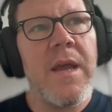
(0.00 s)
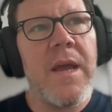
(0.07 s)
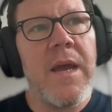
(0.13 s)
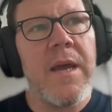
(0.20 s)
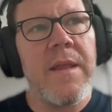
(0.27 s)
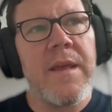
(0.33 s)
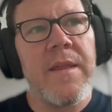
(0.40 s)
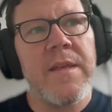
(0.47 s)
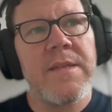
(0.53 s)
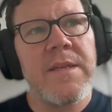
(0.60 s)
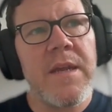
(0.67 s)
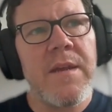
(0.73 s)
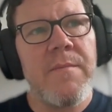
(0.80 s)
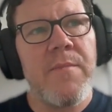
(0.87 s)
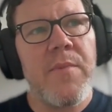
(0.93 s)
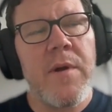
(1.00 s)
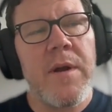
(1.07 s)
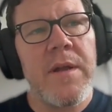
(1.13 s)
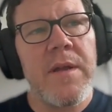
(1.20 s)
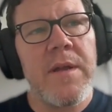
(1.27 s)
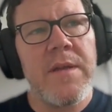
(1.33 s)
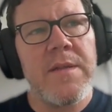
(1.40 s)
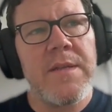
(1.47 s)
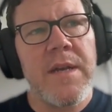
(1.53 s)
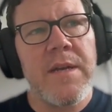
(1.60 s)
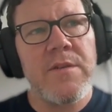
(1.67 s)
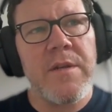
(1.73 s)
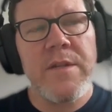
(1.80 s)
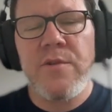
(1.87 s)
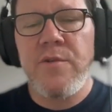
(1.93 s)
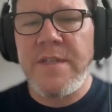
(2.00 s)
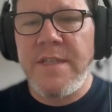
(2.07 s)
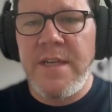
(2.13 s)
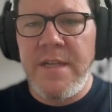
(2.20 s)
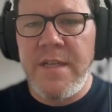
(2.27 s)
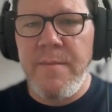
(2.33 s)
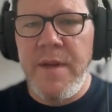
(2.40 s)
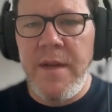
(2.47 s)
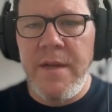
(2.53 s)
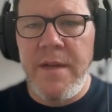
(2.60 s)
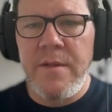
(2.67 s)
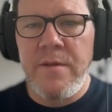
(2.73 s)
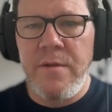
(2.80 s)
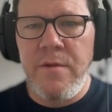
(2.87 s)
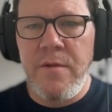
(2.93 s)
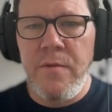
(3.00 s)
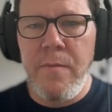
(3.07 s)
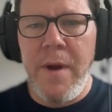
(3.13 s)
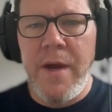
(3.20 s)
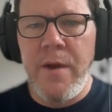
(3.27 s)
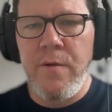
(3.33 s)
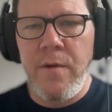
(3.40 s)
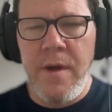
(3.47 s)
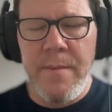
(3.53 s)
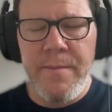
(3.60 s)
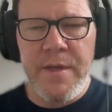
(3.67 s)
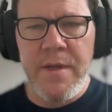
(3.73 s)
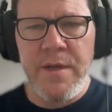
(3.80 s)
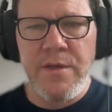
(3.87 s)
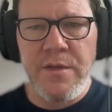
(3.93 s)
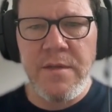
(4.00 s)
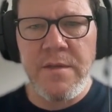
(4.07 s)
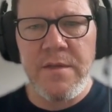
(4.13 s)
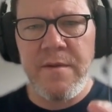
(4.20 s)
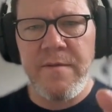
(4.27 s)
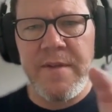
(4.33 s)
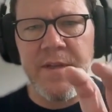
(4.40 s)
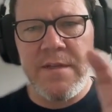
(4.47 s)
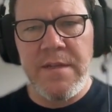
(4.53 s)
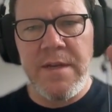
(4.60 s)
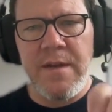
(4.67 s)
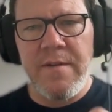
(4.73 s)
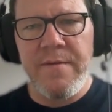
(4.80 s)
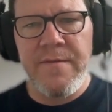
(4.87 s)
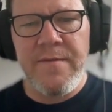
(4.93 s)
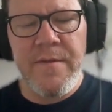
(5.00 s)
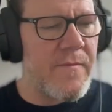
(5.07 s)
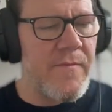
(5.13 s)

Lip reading: And then the second part, it's actually transactability to do micro computations of these kind of